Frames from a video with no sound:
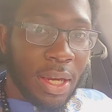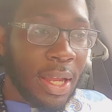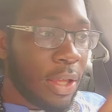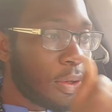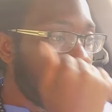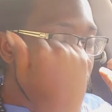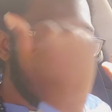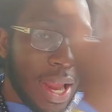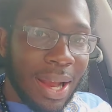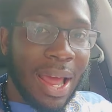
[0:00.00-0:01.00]
They
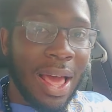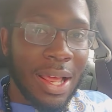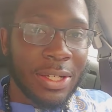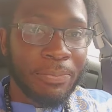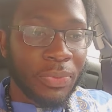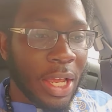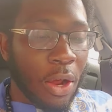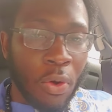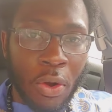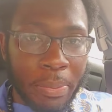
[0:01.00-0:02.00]
losing that knowledge. They
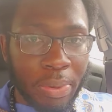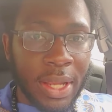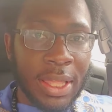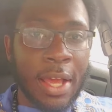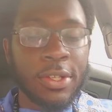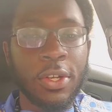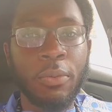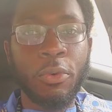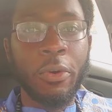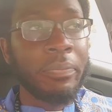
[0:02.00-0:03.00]
don't know the breakdowns no
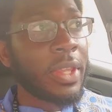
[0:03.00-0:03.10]
more.